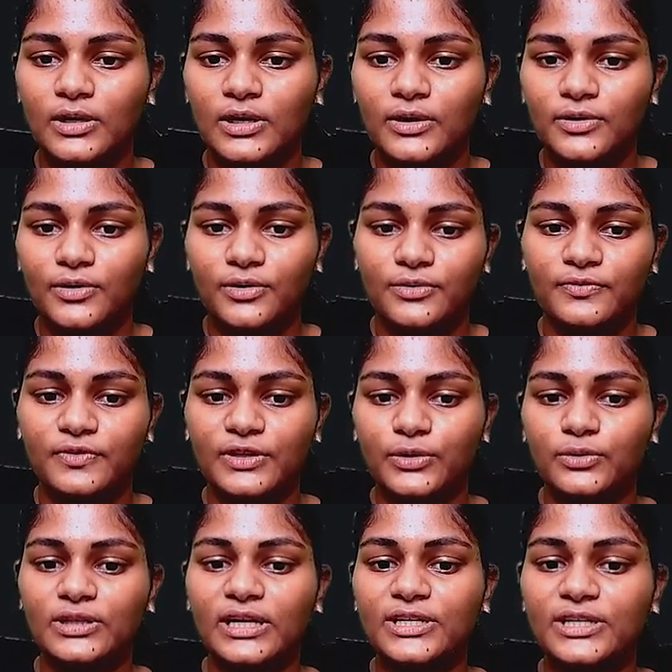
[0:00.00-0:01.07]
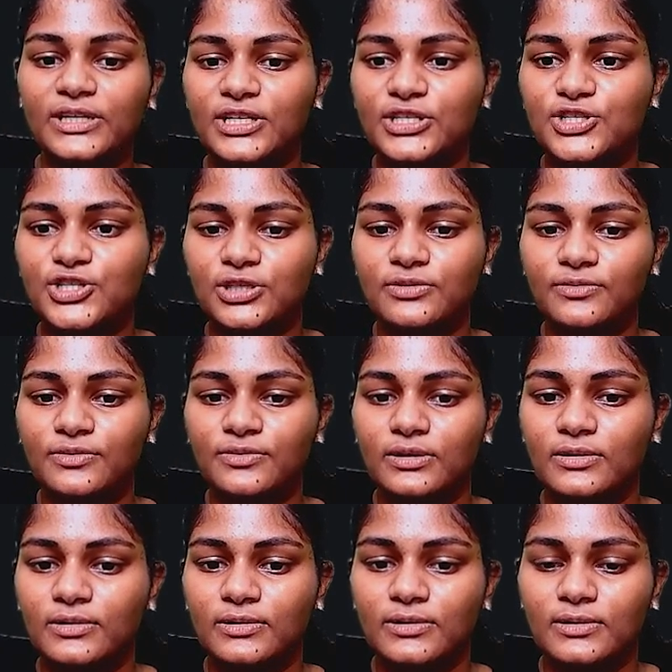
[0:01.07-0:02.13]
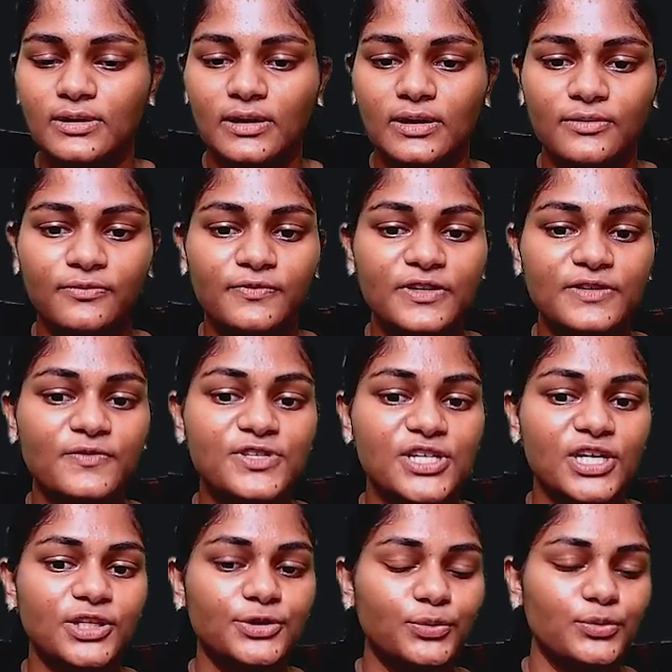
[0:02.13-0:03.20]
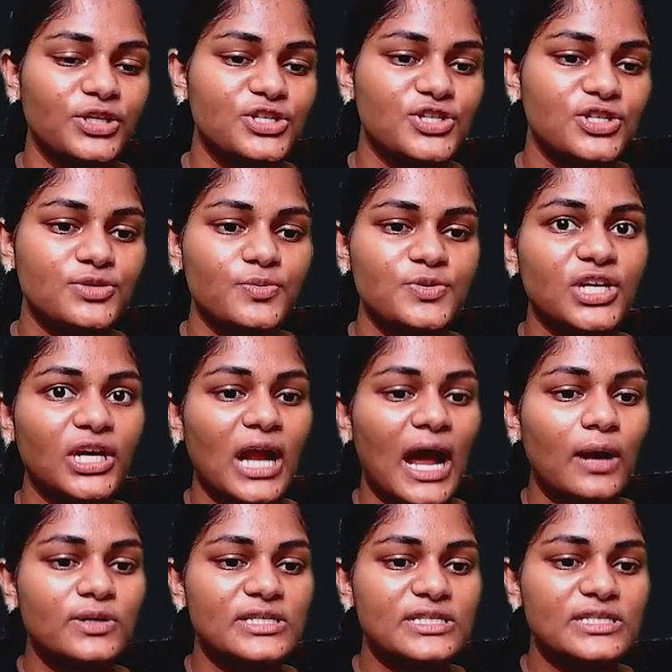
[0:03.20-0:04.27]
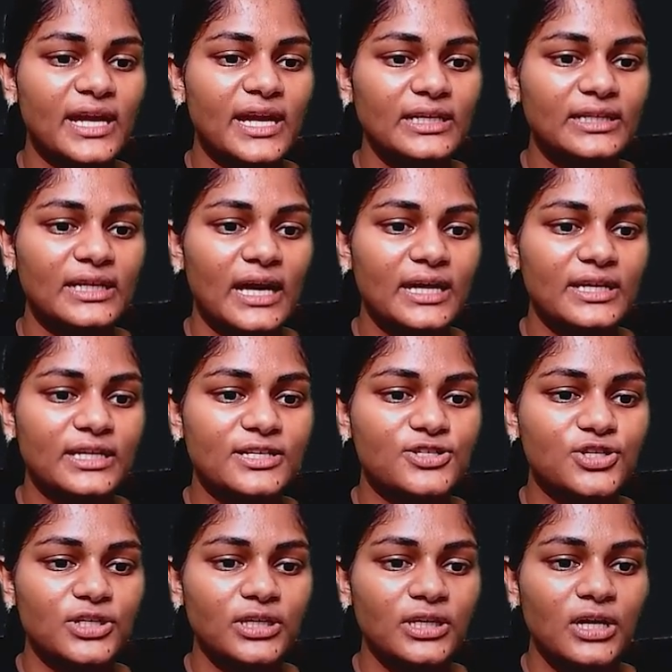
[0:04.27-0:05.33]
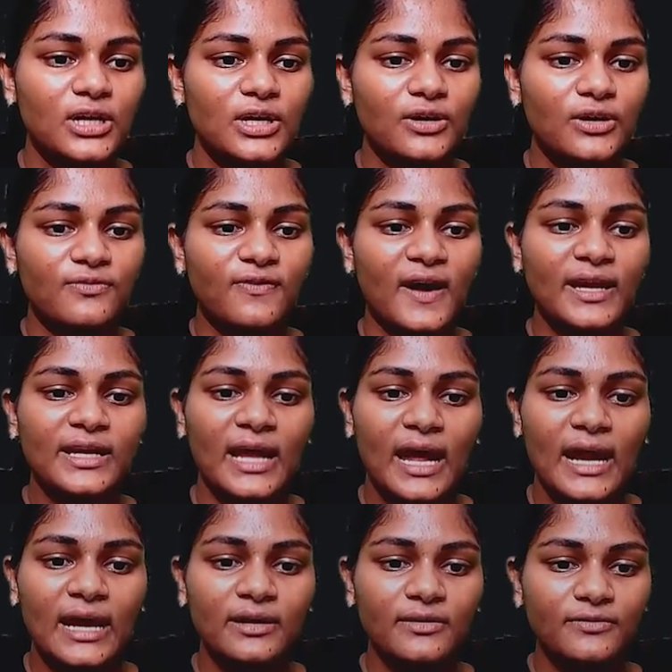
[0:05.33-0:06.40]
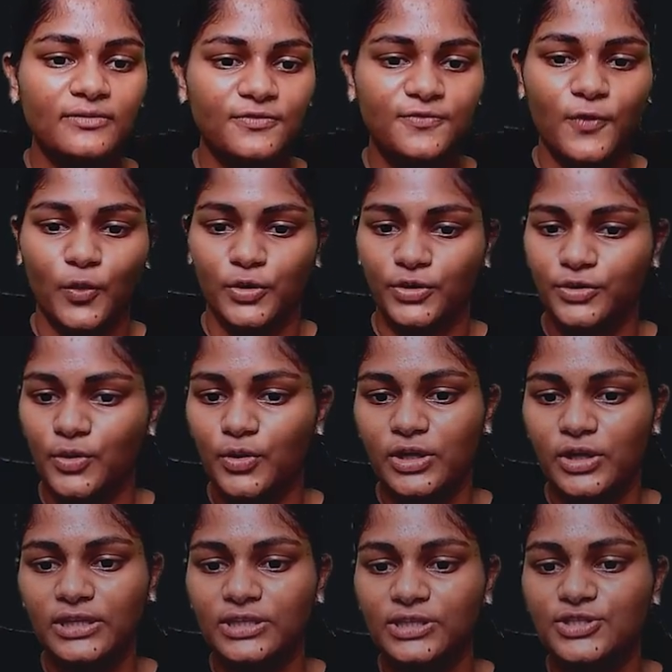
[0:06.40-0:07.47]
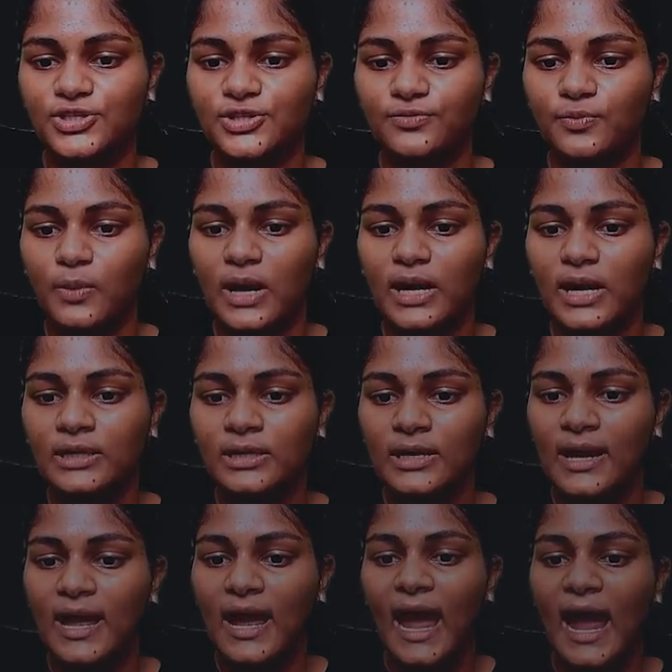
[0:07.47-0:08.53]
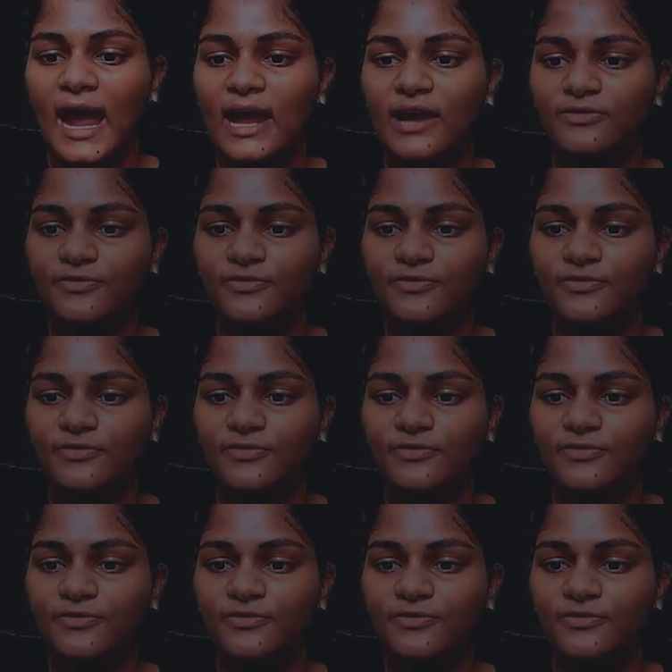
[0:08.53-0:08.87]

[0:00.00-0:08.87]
we know that region, which are the two regions which are outside? They are region 1 and 4. Okay, region 1 and 4